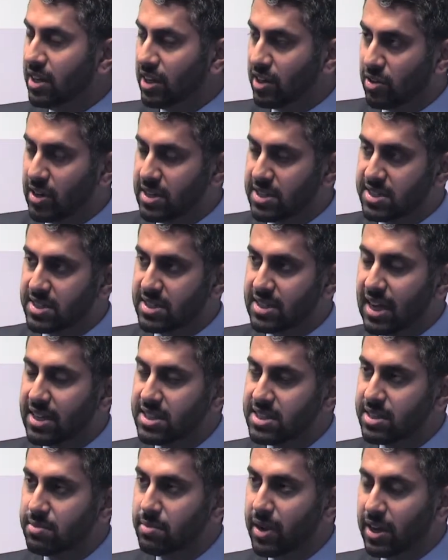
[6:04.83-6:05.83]
Chris
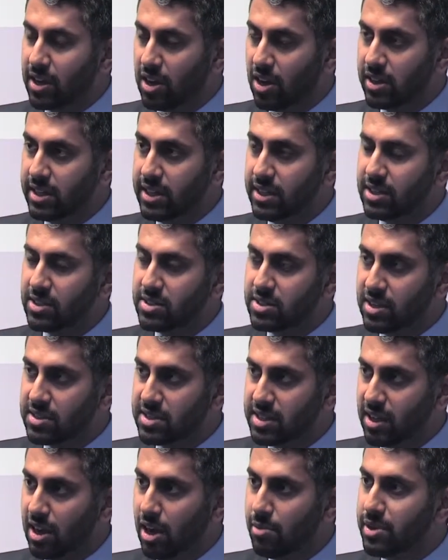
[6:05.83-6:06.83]
Dadson, my colleague, who's on
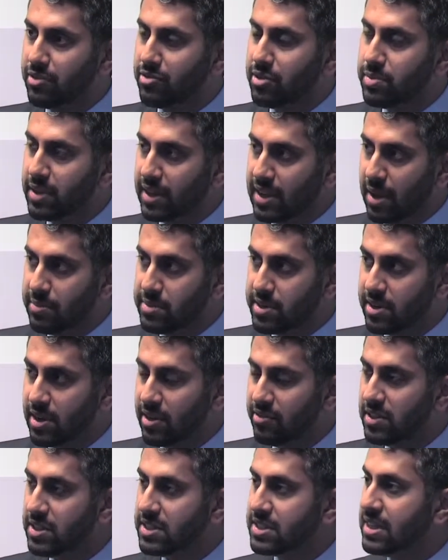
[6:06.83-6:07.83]
secondment from the Cabinet
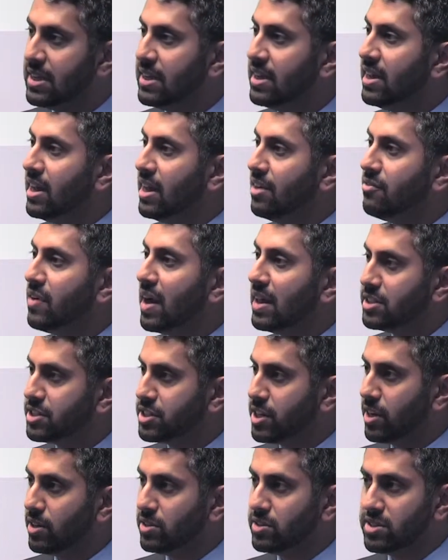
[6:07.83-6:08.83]
Office, and Val
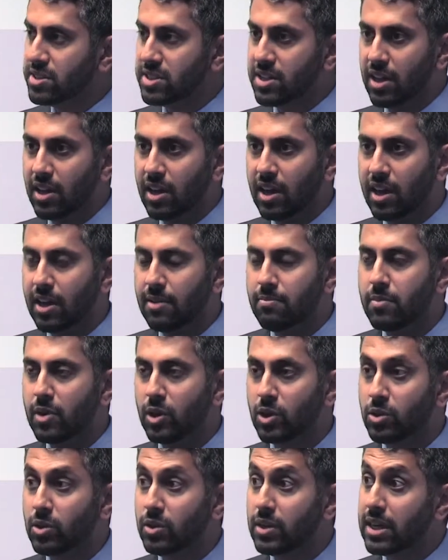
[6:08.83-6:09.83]
Jones,
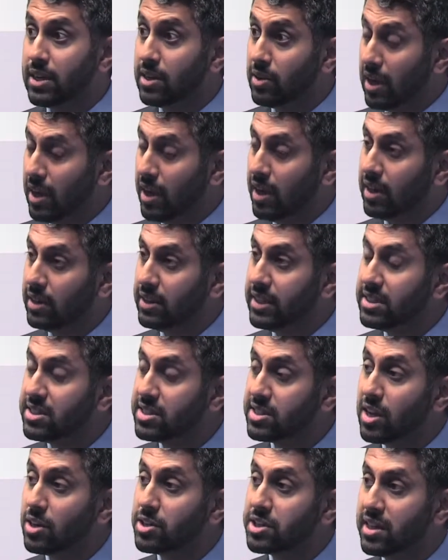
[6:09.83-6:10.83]
who
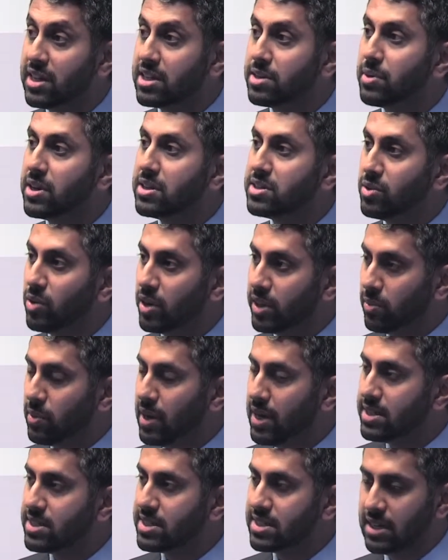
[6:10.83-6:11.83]
leads Social Enterprise
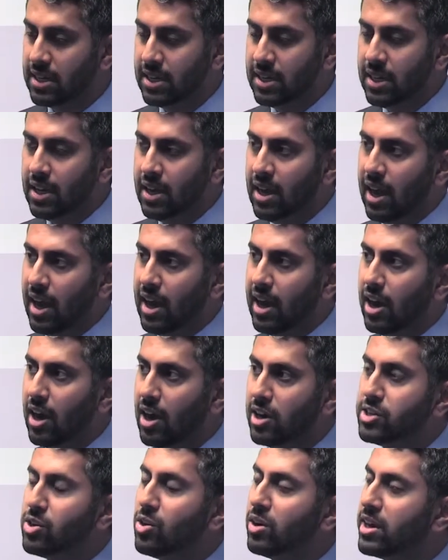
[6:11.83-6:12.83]
Northwest,
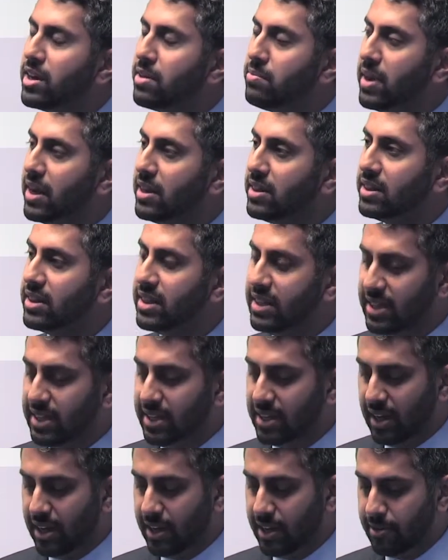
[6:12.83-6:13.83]
are talking about
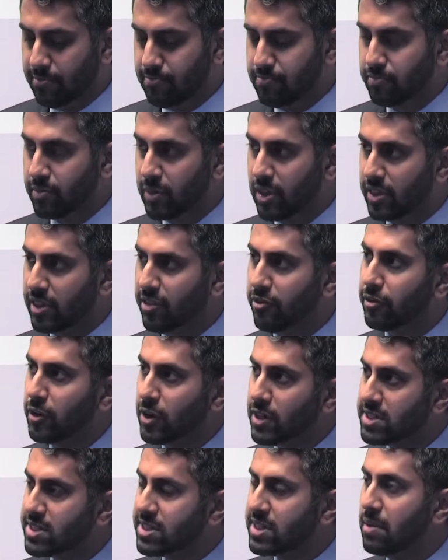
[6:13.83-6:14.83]
the
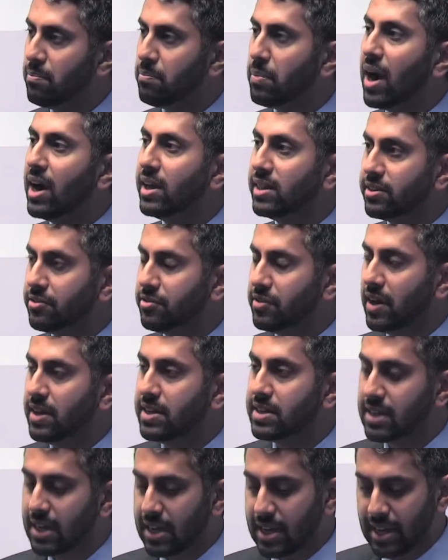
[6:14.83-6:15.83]
first pilot
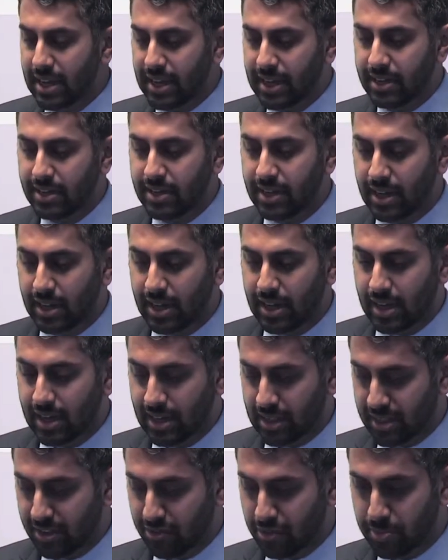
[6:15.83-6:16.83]
fund in
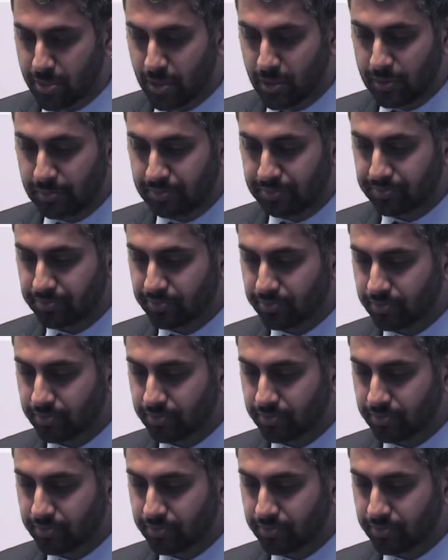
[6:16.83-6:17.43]
Liverpool.